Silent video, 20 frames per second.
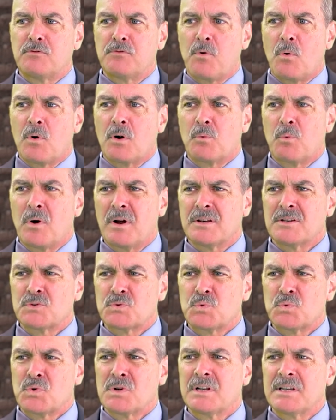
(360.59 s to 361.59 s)
for what is
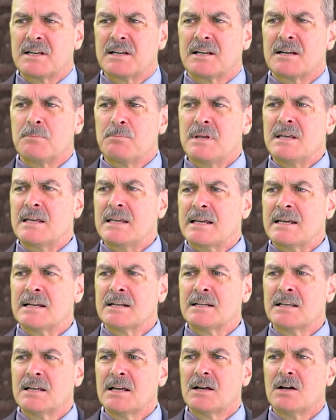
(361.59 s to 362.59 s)
really going to be
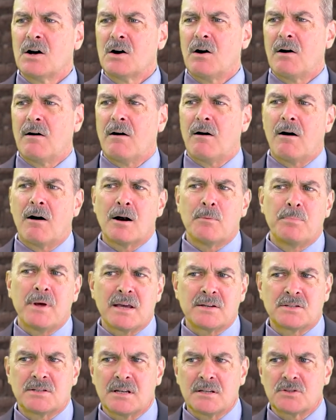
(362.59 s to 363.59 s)
in our
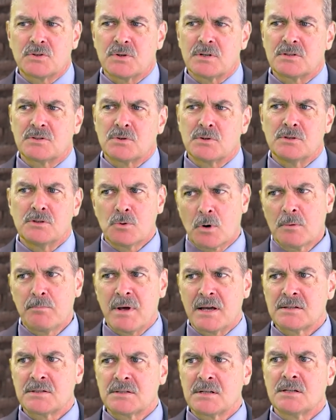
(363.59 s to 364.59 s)
best interest or your
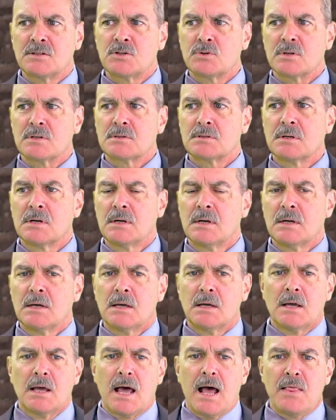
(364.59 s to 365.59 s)
best interest.
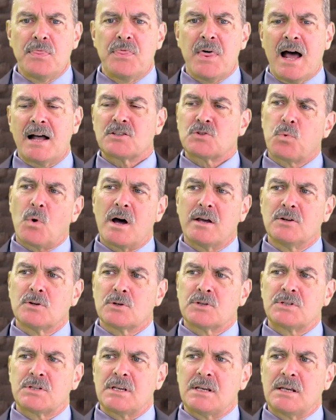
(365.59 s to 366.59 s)
That's why you're
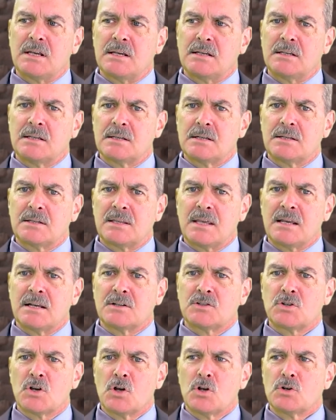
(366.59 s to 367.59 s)
seeing
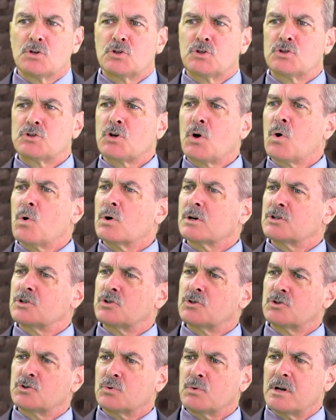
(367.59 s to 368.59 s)
things so
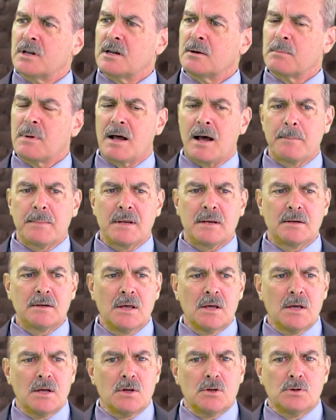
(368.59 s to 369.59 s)
extreme. I mean,
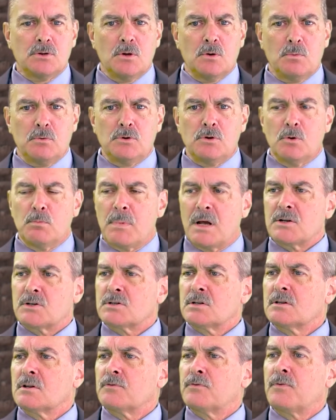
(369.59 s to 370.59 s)
you
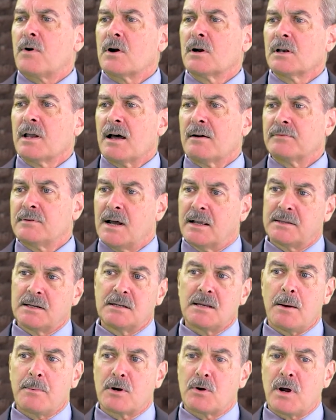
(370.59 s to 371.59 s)
mentioned the far left, not the
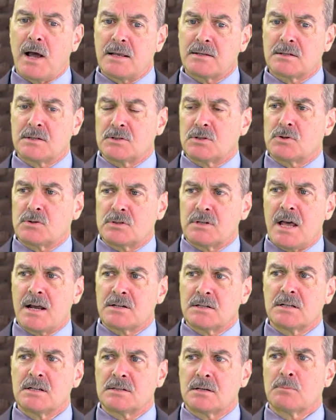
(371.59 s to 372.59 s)
Democrats, because there's
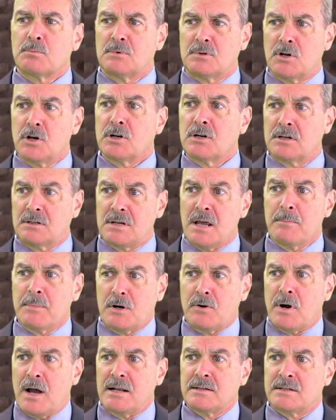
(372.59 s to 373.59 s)
actually some good
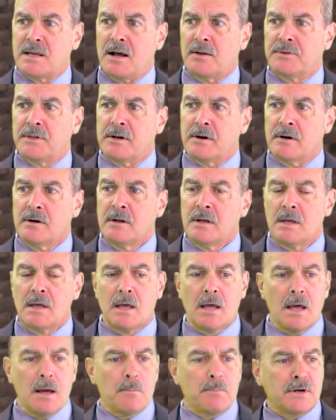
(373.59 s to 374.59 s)
Democrats out there.
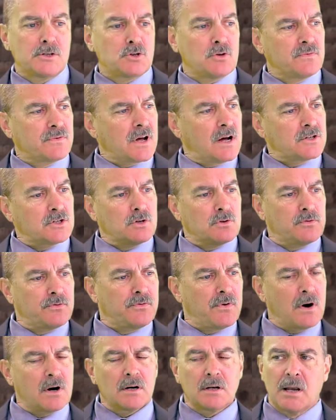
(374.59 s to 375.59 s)
Mm-hmm. But you've got your
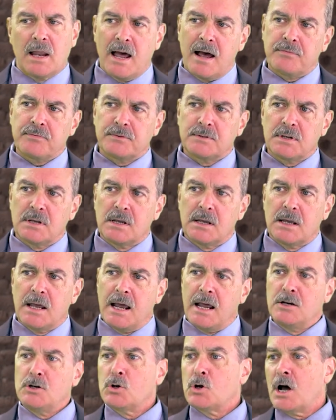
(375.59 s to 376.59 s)
far left
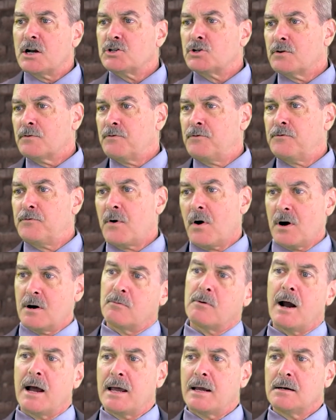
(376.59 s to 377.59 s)
and you got your far
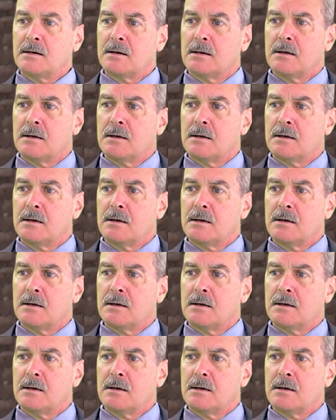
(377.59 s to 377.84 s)
right.